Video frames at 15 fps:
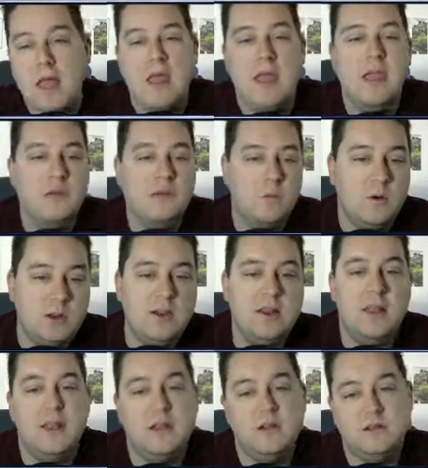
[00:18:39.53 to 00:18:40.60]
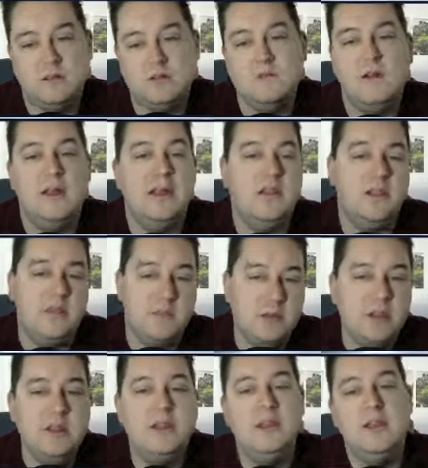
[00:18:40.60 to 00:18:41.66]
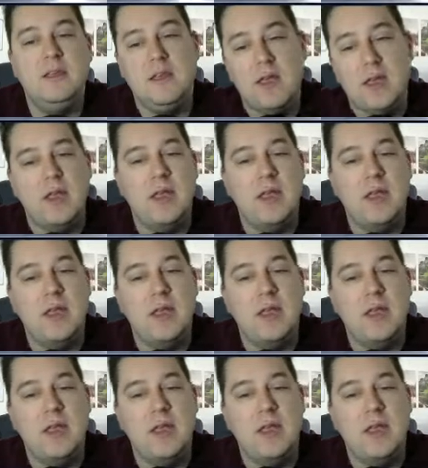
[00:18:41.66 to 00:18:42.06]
and 1 and 2 and 3